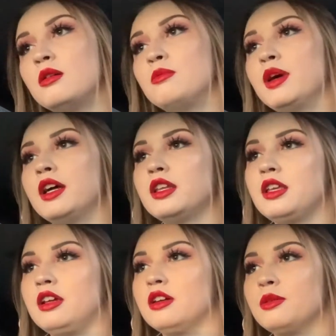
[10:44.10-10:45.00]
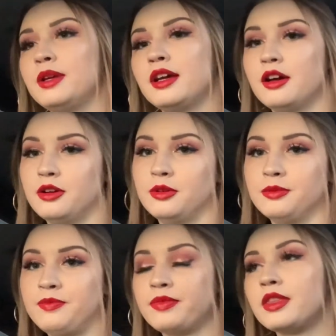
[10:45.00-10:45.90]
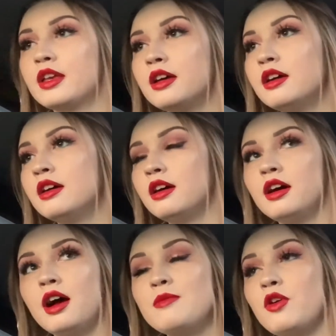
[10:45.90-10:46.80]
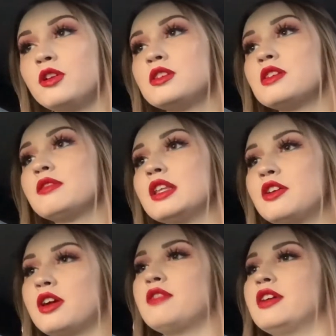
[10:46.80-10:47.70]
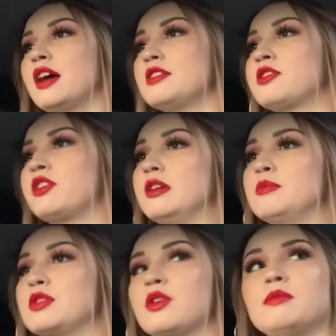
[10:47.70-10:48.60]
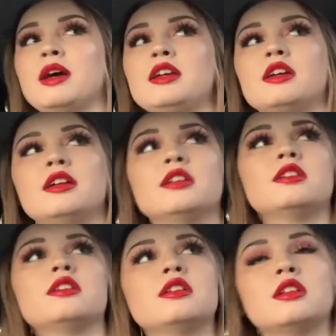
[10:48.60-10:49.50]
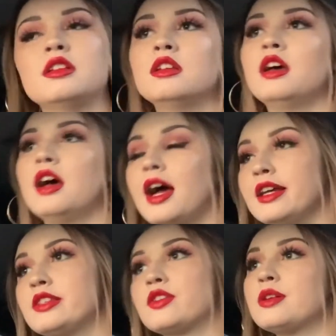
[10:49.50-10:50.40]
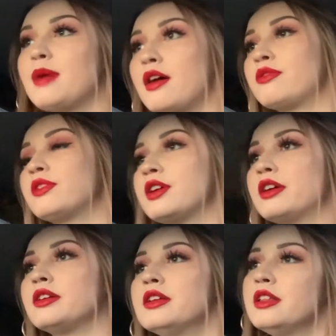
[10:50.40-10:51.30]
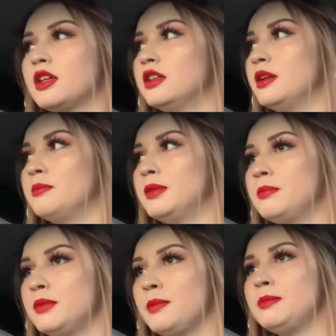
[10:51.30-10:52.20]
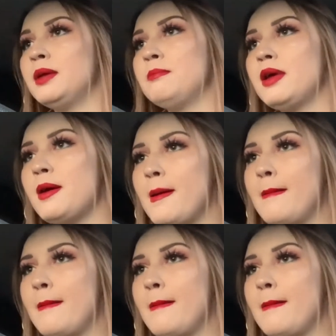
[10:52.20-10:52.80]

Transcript: But here we go. I'm honestly really craving ice cream, so I might get ice cream after. Yum, yum, yum, yum, yum.